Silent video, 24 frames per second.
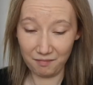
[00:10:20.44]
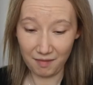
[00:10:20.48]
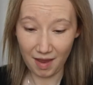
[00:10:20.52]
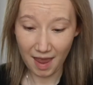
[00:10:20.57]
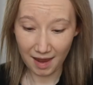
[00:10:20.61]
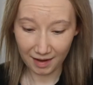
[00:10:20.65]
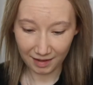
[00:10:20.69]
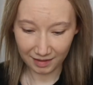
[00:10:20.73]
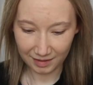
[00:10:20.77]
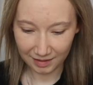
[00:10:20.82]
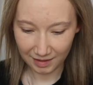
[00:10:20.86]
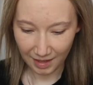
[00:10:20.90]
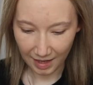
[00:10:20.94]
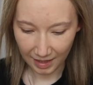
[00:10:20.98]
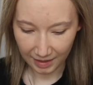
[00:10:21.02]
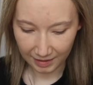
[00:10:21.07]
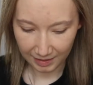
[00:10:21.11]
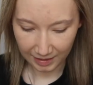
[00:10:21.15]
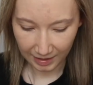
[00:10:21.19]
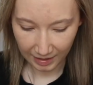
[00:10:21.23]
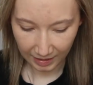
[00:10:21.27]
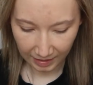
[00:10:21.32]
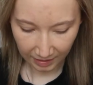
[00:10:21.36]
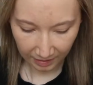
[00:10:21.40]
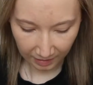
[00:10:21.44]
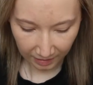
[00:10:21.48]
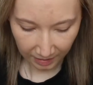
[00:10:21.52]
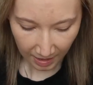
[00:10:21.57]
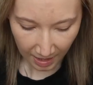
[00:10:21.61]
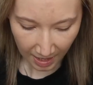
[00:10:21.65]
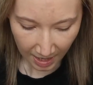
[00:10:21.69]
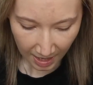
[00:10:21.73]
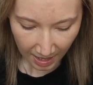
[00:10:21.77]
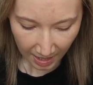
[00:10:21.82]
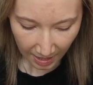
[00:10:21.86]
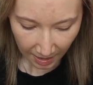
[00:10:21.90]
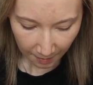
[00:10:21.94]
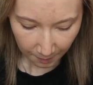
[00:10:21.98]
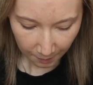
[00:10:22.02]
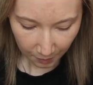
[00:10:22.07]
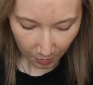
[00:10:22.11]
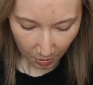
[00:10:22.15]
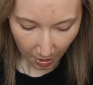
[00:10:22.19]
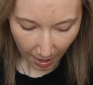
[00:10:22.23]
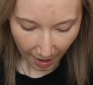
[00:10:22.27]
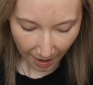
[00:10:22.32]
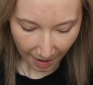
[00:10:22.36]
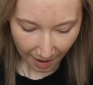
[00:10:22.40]
exciting.
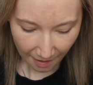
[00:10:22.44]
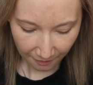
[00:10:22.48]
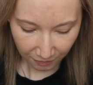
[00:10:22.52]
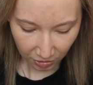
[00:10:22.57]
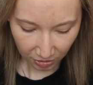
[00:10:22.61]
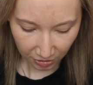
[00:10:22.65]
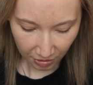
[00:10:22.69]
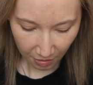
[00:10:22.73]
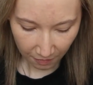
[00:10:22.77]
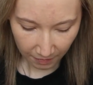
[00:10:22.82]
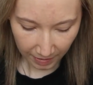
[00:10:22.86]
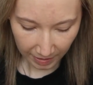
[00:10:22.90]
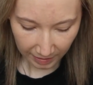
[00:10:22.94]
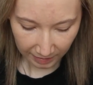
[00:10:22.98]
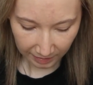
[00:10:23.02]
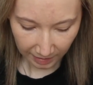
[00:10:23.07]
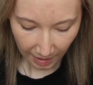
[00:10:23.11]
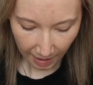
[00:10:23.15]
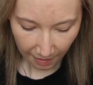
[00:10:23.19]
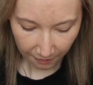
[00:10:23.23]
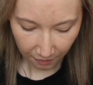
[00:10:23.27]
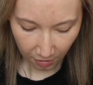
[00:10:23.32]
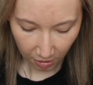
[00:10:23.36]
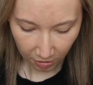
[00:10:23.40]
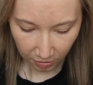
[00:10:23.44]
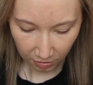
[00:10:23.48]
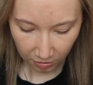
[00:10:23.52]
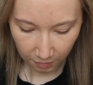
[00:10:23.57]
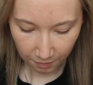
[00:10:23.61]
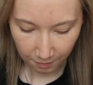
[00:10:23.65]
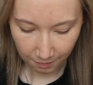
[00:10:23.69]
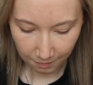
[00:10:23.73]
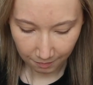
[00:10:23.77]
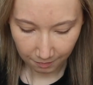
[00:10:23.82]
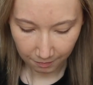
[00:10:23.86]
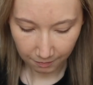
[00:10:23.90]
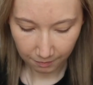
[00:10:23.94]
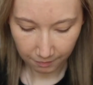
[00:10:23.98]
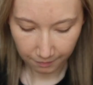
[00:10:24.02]
But I have just noticed that I've got some